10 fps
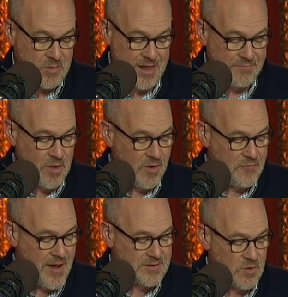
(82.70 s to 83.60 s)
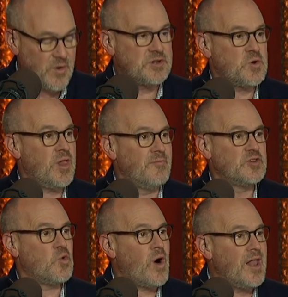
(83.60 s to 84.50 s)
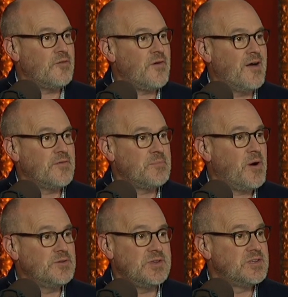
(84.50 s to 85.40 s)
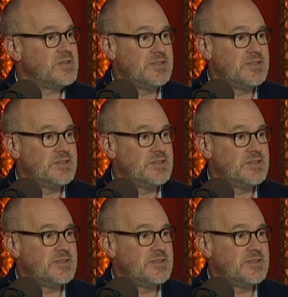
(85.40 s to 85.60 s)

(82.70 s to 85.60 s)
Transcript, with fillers: will have no effect on which clubs qualify for the postseason.